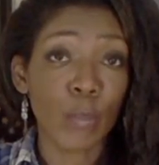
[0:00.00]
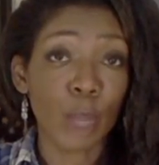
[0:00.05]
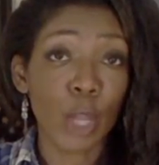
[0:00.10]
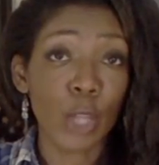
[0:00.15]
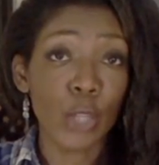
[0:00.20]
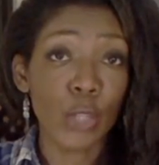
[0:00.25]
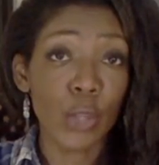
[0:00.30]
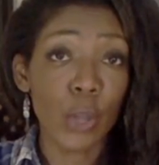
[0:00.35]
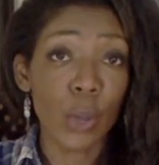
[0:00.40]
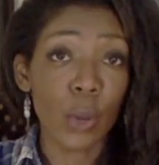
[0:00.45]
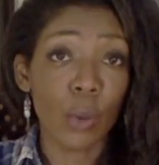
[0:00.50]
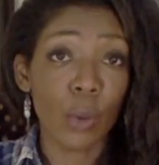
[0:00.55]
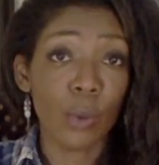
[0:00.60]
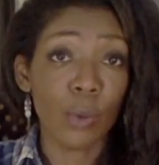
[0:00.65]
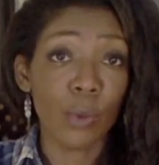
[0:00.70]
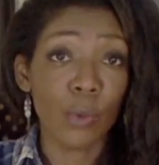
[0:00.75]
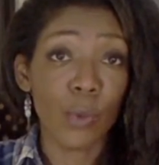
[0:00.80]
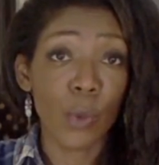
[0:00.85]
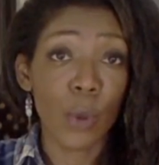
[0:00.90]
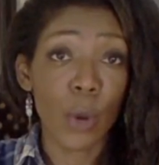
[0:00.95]
So
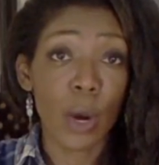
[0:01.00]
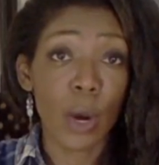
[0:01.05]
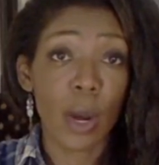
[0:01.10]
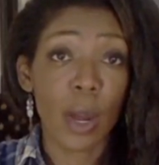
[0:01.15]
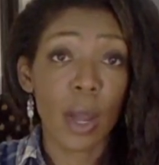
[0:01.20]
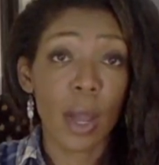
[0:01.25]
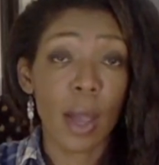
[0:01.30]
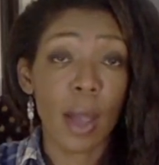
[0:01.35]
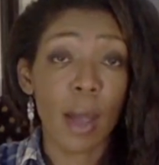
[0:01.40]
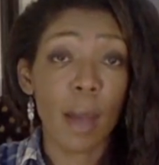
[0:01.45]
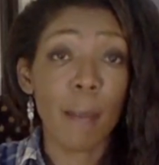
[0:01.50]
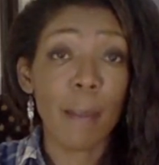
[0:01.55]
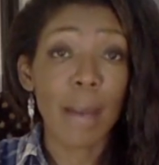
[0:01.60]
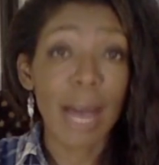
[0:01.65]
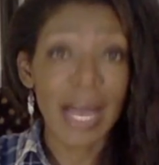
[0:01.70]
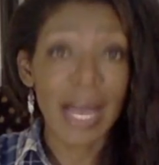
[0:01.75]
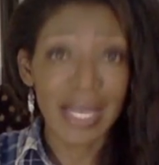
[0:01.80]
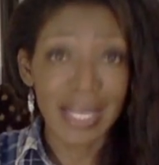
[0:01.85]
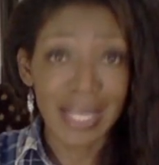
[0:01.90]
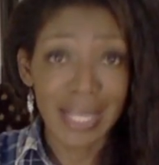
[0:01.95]
for
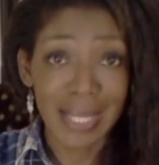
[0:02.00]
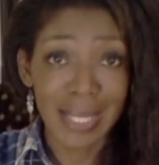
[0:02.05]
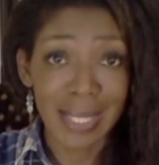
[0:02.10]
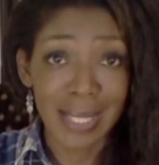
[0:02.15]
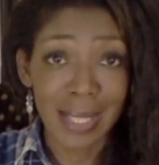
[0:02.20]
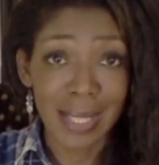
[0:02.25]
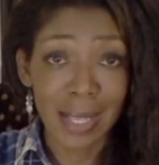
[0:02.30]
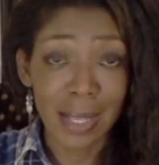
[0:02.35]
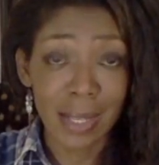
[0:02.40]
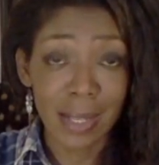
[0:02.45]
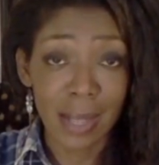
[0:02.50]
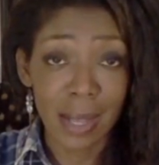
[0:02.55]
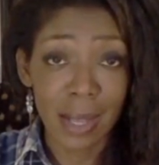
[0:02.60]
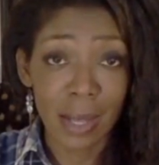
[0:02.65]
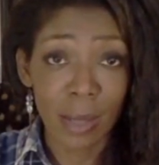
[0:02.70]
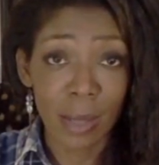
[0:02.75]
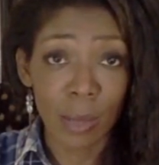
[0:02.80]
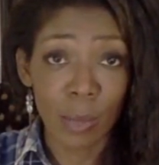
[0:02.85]
Pisces, Sun,